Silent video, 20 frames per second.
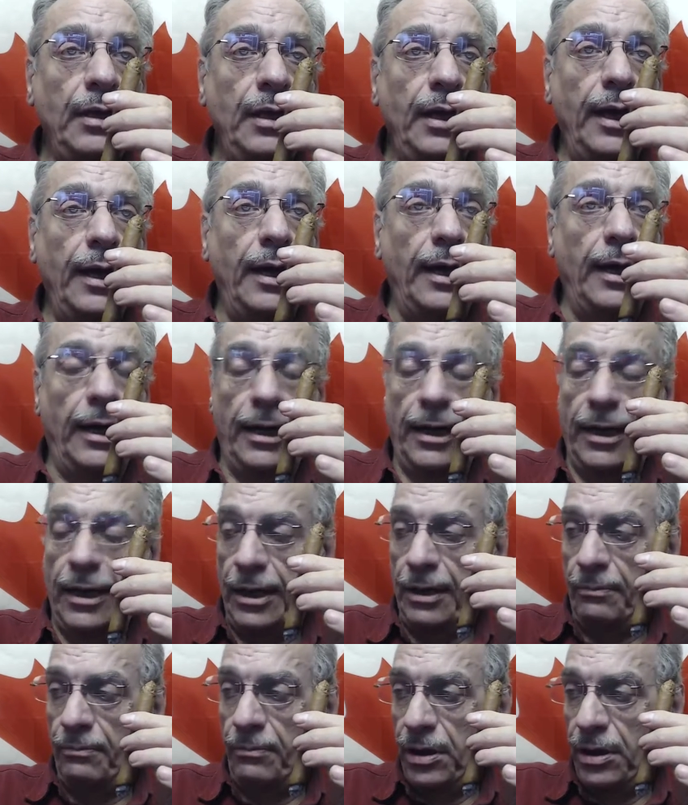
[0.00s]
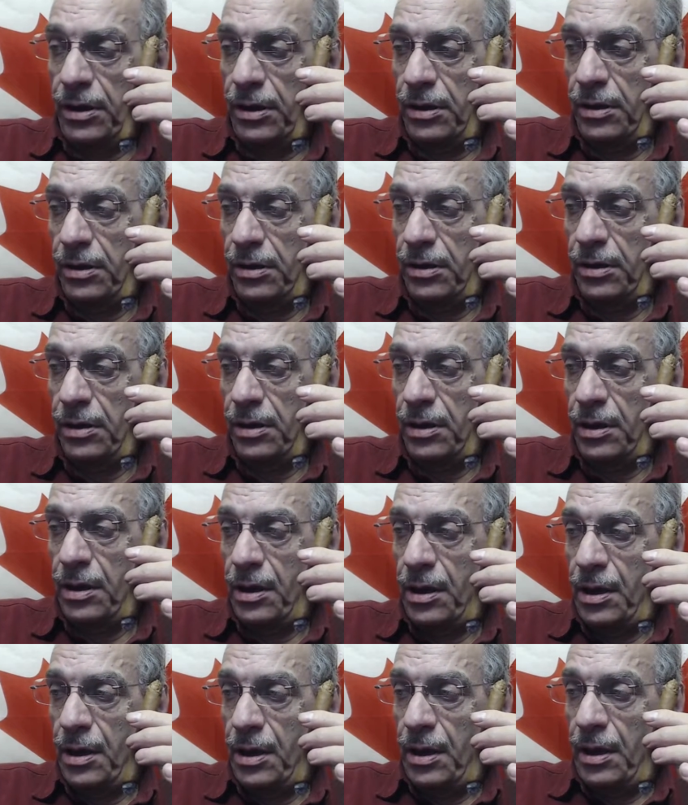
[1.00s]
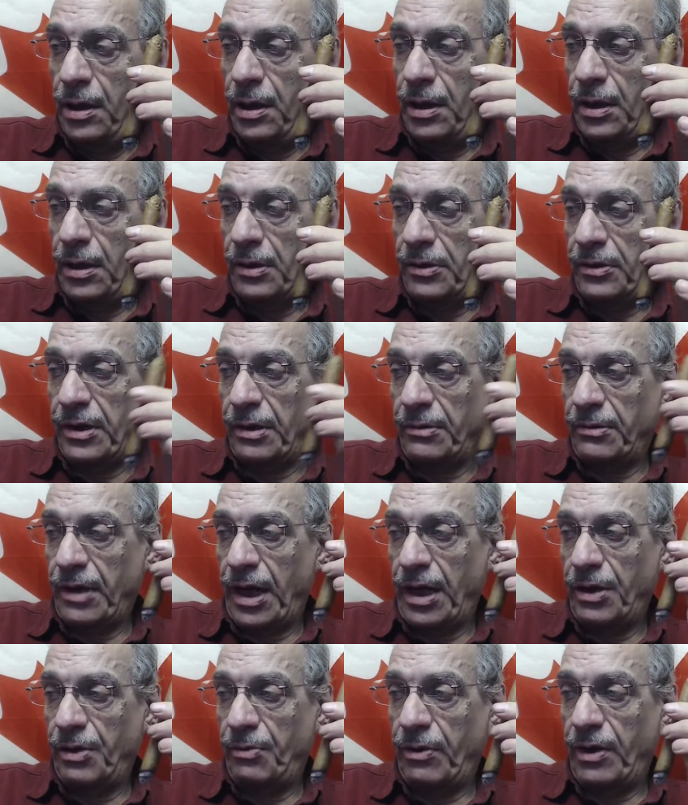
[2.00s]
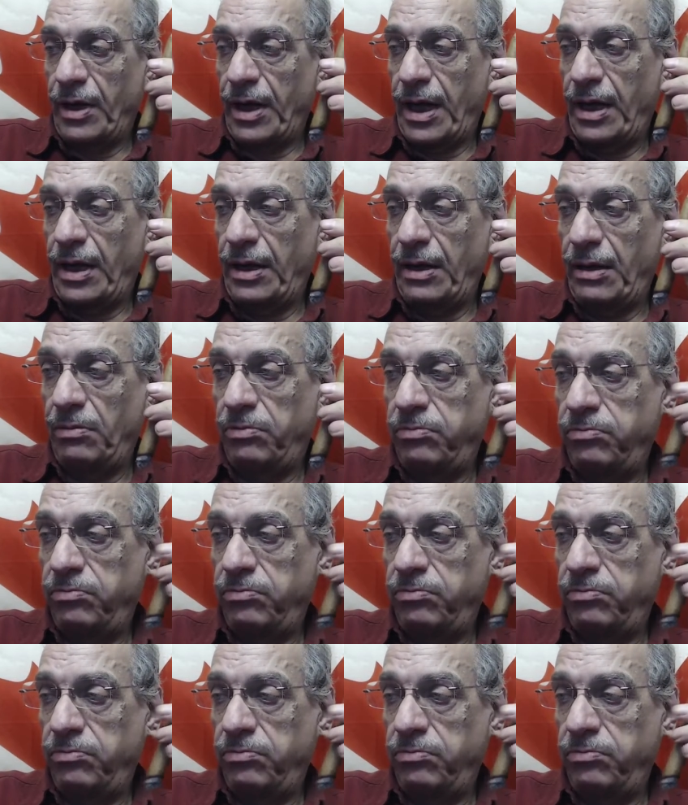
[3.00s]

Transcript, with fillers: Um, and sometimes when I